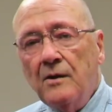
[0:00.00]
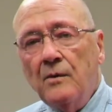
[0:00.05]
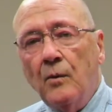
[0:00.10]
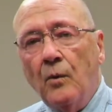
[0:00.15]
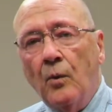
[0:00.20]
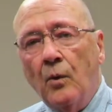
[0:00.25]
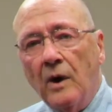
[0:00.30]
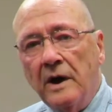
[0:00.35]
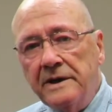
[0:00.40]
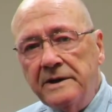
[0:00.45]

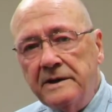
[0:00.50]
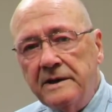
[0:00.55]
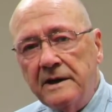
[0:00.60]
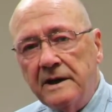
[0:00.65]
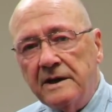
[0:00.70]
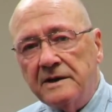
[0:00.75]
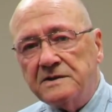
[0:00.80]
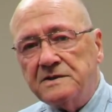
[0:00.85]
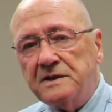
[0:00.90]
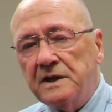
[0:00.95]
One
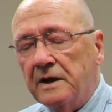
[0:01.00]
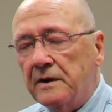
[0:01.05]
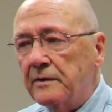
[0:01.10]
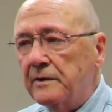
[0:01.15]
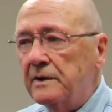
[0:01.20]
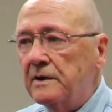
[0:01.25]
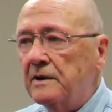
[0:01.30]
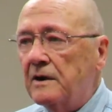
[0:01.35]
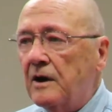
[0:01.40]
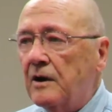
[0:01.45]
is the
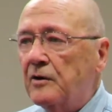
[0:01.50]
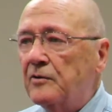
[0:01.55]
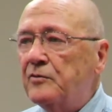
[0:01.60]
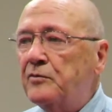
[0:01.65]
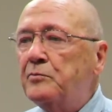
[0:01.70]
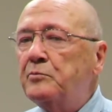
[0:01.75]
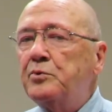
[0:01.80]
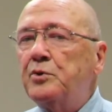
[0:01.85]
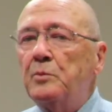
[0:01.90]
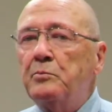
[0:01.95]
area
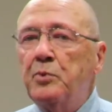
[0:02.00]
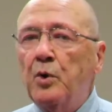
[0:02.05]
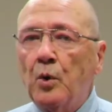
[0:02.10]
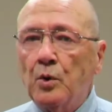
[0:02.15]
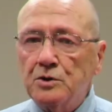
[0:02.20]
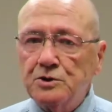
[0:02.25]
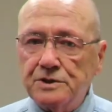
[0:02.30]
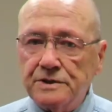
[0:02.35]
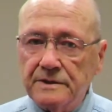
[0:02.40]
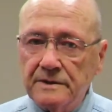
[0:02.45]
of
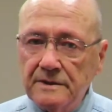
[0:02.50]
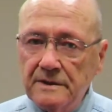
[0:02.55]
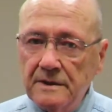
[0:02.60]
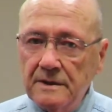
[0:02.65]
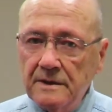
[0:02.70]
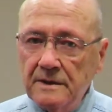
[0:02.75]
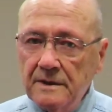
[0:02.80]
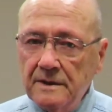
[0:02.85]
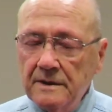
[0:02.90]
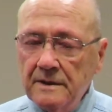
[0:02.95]
proportion.
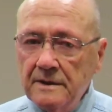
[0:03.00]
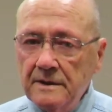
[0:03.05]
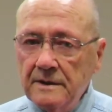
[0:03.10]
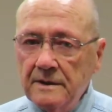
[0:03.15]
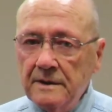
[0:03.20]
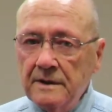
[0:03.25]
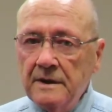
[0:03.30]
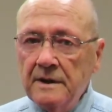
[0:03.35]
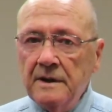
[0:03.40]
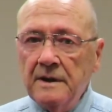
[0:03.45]

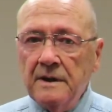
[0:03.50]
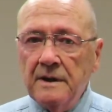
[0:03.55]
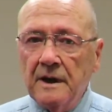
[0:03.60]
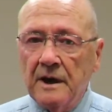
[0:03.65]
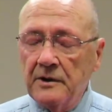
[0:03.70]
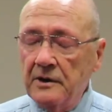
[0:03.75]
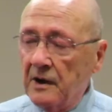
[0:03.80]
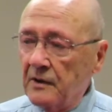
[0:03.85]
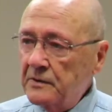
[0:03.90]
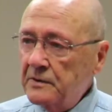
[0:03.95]

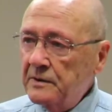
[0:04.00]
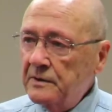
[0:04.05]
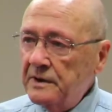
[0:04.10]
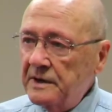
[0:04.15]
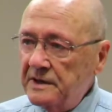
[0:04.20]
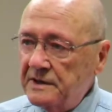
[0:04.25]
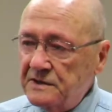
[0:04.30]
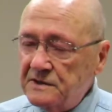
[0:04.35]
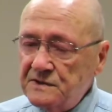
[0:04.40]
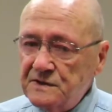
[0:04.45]
Another
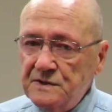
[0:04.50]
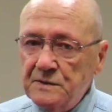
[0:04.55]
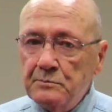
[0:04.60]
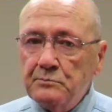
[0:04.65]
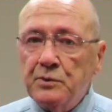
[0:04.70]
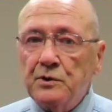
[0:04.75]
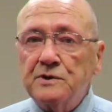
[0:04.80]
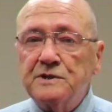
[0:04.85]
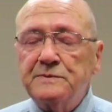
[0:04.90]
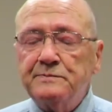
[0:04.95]

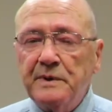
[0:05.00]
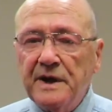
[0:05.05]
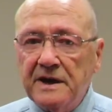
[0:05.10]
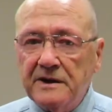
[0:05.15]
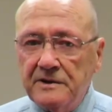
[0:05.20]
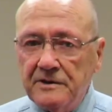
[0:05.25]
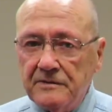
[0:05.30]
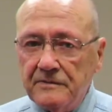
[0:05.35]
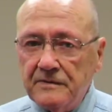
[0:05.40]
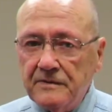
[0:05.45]
is
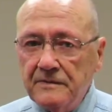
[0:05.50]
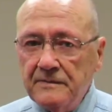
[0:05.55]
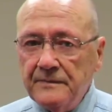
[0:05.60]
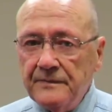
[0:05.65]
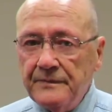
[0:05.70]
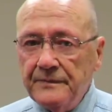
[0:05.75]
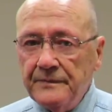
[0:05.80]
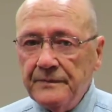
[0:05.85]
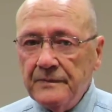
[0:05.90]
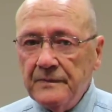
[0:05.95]
perspective.
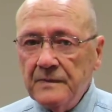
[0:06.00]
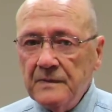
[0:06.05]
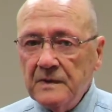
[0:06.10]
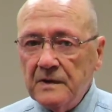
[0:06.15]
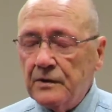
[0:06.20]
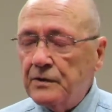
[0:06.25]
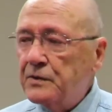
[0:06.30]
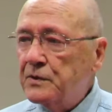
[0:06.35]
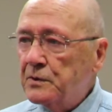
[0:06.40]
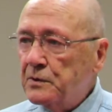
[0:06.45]

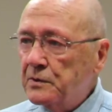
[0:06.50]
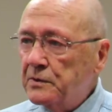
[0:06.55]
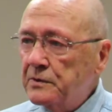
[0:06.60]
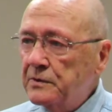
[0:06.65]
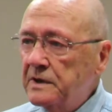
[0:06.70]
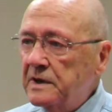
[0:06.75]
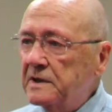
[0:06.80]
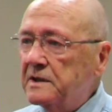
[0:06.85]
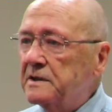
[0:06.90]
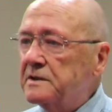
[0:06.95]
The
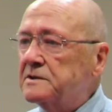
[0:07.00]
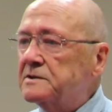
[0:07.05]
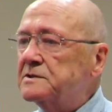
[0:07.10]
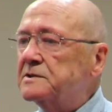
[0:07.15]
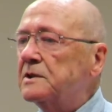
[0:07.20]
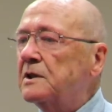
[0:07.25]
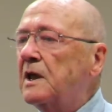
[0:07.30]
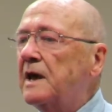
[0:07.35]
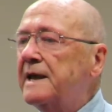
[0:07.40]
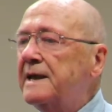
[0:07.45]
third
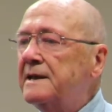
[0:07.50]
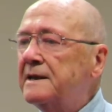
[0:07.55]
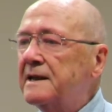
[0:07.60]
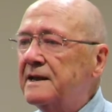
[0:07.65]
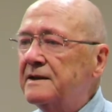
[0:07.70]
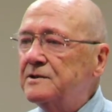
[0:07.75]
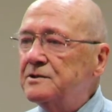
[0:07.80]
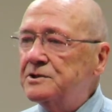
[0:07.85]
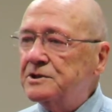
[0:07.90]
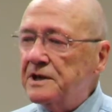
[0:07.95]
is light
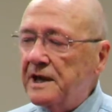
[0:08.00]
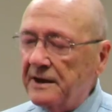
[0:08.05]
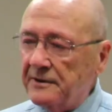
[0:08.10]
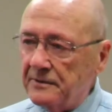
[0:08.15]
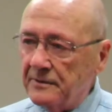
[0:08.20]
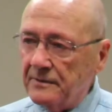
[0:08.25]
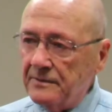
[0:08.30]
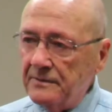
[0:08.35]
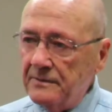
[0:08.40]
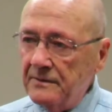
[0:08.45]
and
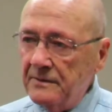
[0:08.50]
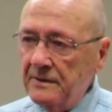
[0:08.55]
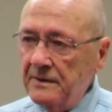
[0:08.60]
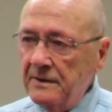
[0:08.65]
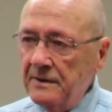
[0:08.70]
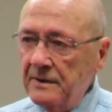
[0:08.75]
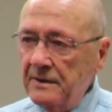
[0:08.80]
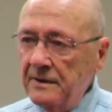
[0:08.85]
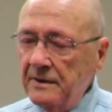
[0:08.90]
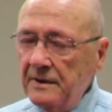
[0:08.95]
shadow.
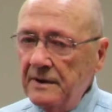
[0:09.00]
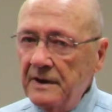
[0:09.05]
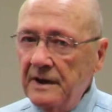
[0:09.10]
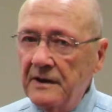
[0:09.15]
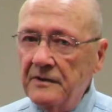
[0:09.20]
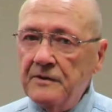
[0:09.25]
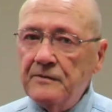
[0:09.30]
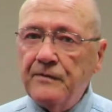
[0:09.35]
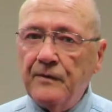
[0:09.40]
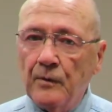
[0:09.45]

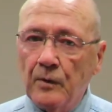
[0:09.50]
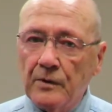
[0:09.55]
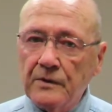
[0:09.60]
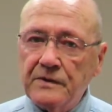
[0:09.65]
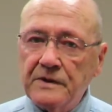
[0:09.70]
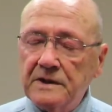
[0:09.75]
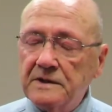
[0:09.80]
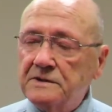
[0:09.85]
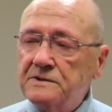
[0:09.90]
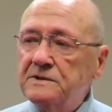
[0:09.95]
And the
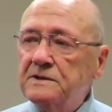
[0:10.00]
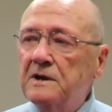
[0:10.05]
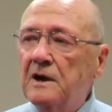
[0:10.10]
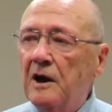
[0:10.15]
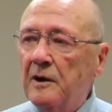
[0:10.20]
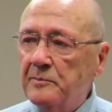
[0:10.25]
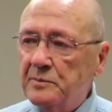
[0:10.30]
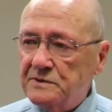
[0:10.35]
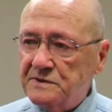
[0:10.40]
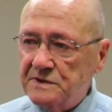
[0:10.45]
fourth is
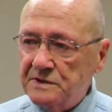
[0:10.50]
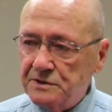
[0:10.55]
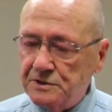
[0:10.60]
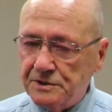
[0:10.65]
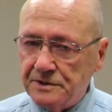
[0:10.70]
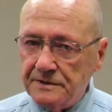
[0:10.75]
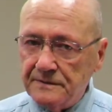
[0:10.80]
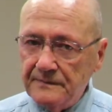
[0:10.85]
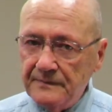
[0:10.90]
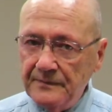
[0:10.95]

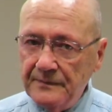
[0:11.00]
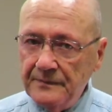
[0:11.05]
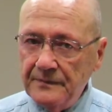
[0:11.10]
composition.